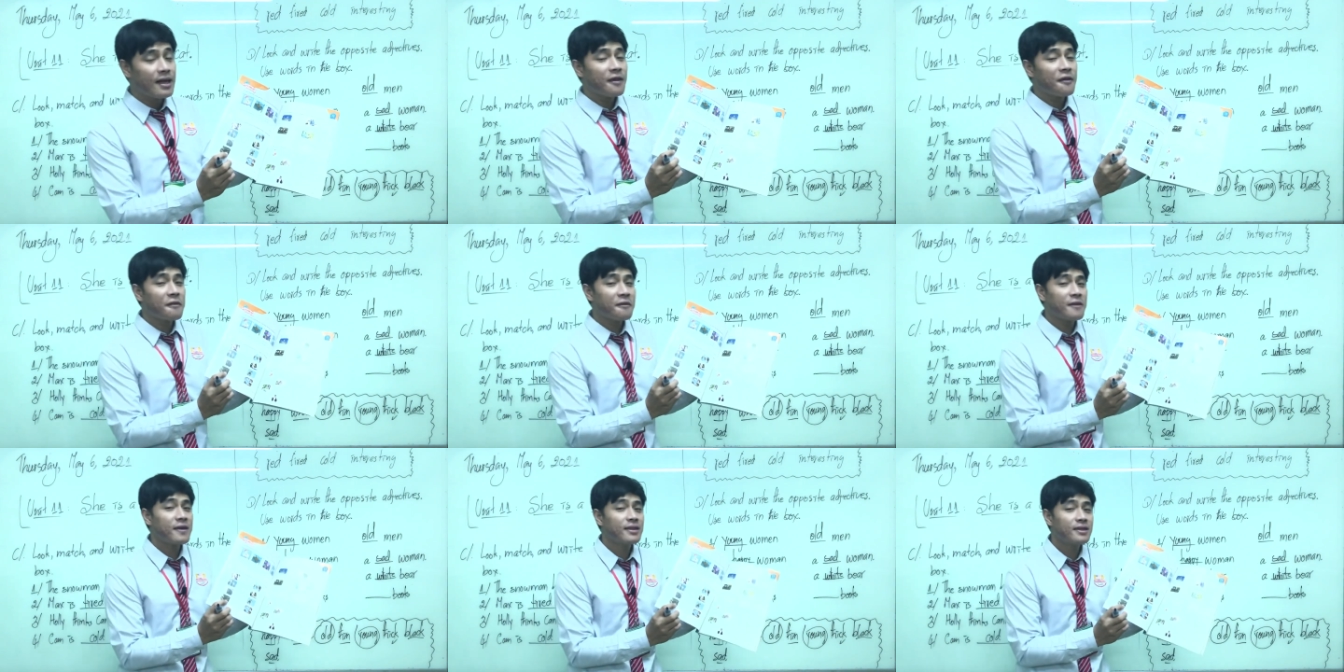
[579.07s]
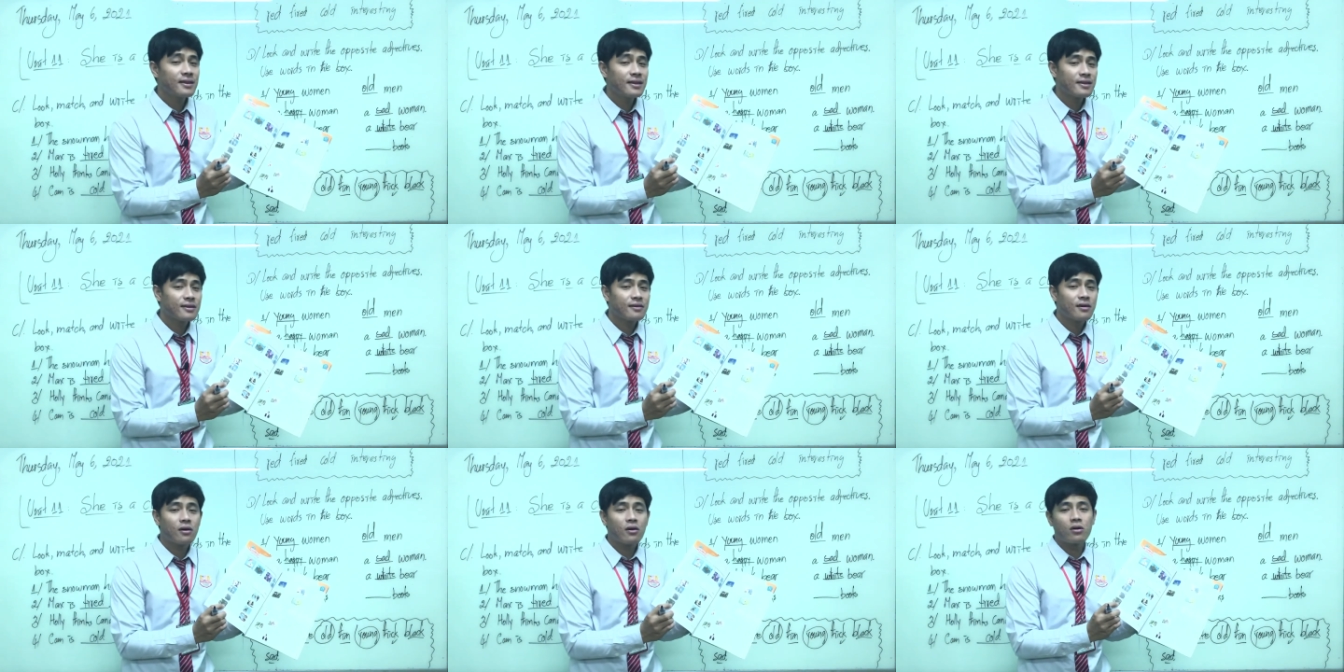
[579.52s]

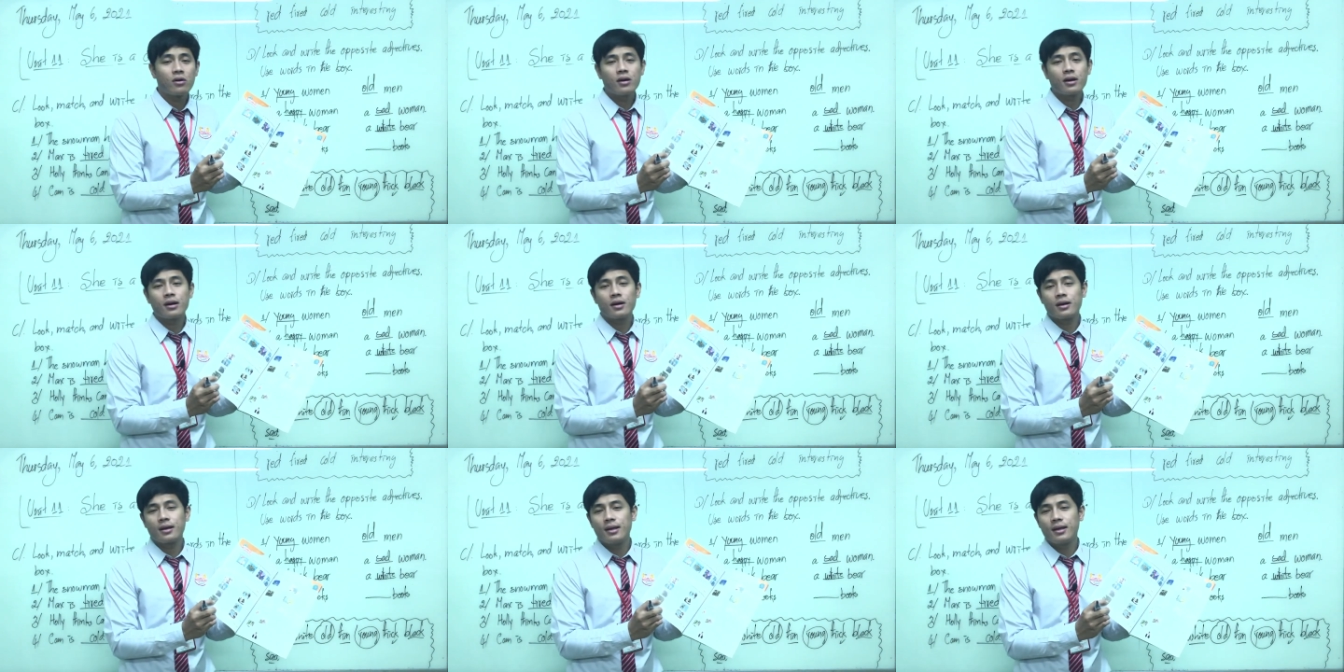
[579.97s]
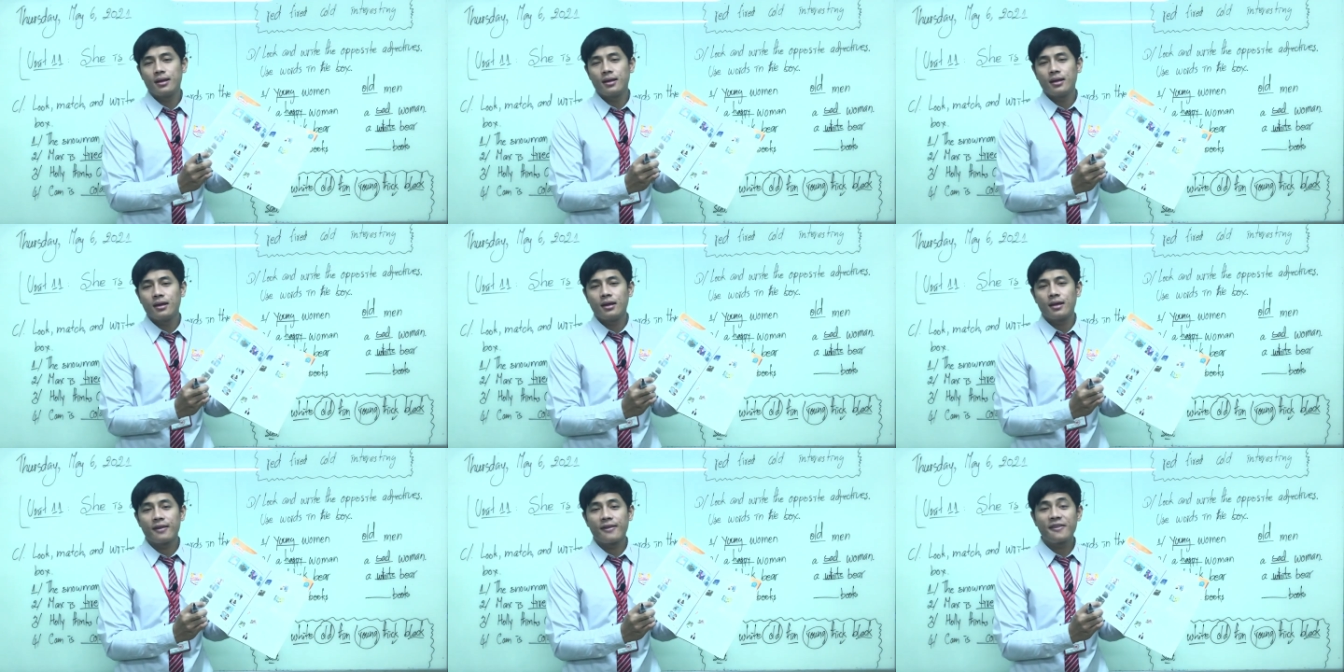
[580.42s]
thin
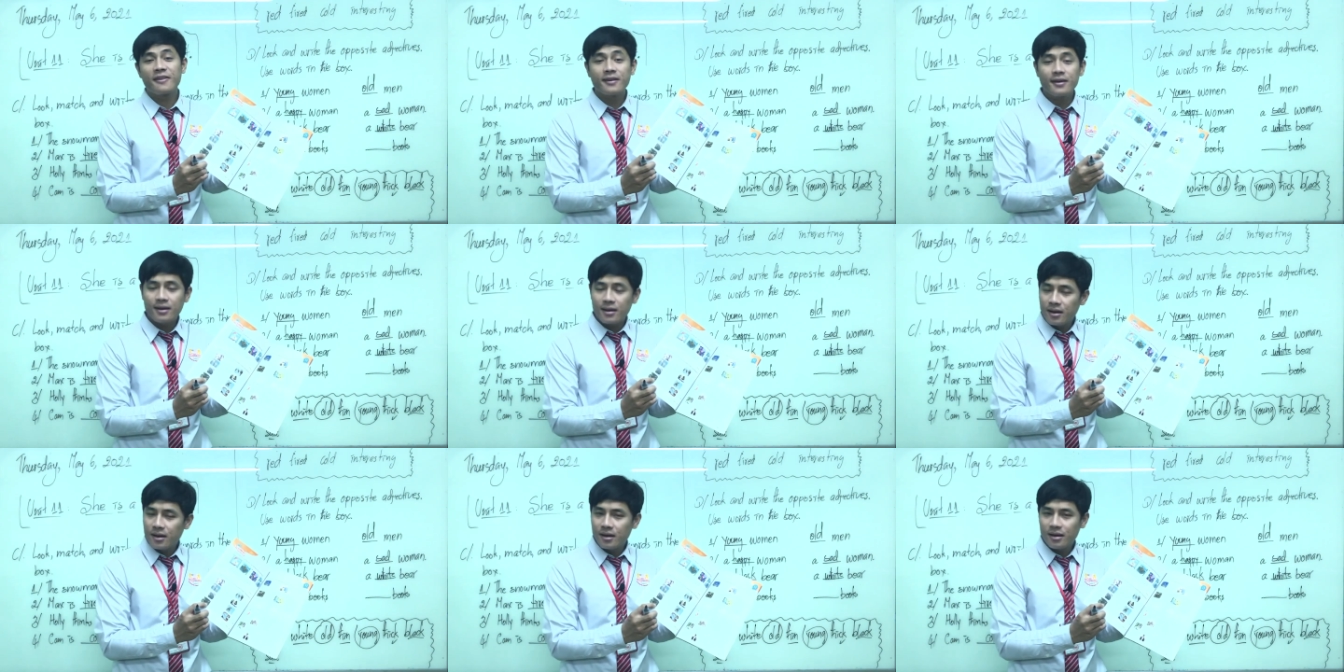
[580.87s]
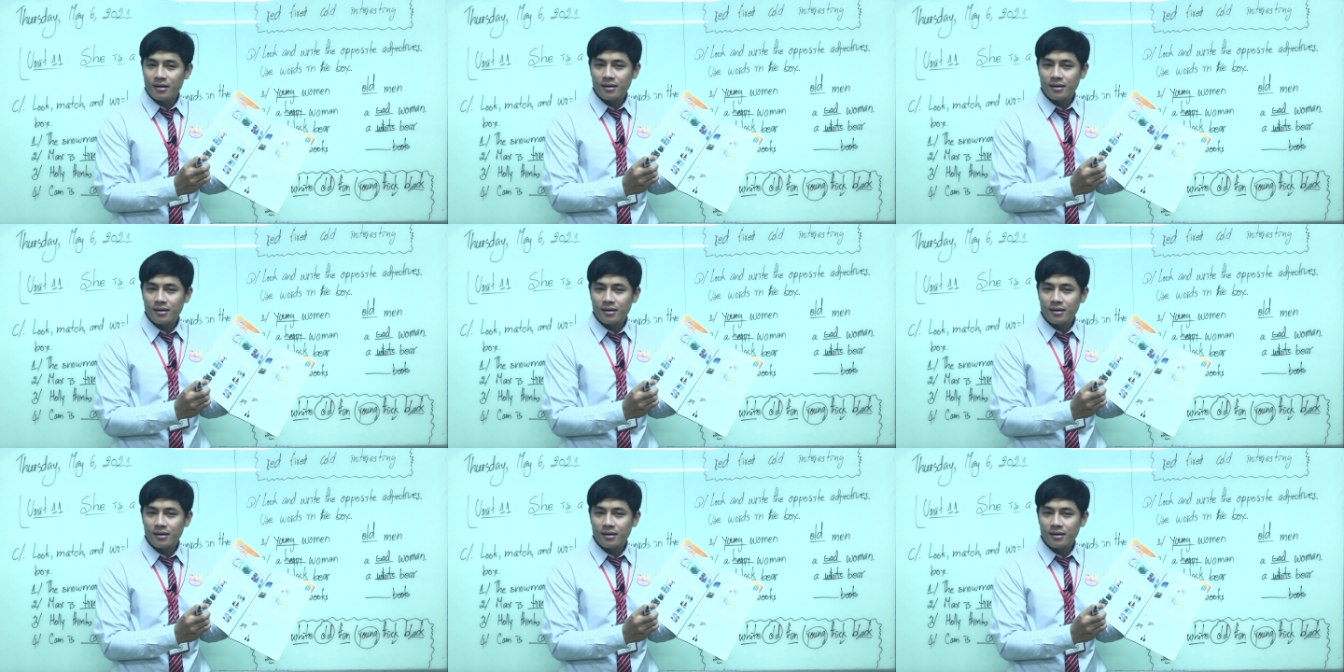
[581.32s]
or thick.